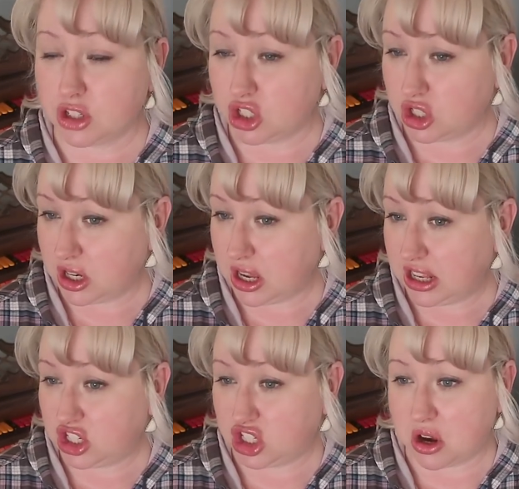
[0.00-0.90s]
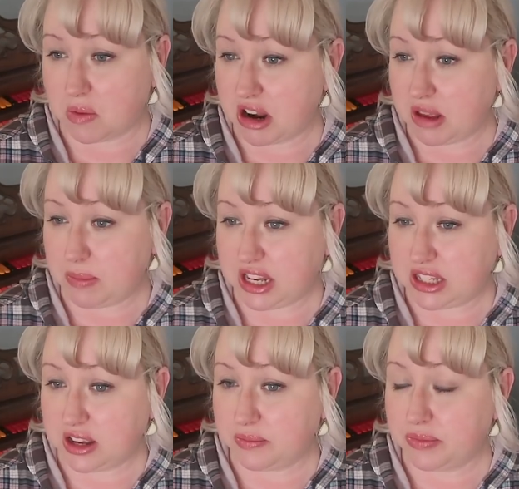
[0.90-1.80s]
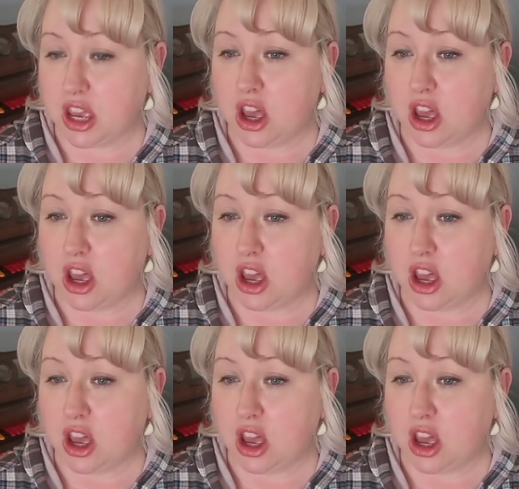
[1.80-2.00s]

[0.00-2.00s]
Should It should already be done.